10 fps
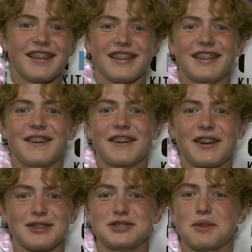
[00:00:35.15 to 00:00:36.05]
You know, they're
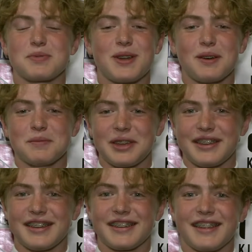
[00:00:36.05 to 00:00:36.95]
all jumping on
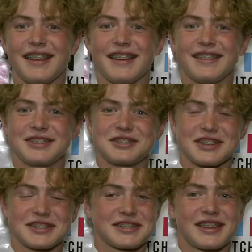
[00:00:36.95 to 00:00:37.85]
me. Yeah, it was
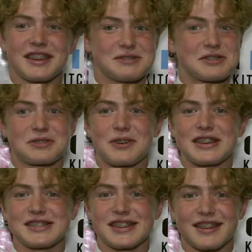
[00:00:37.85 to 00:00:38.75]
just, it was just crazy.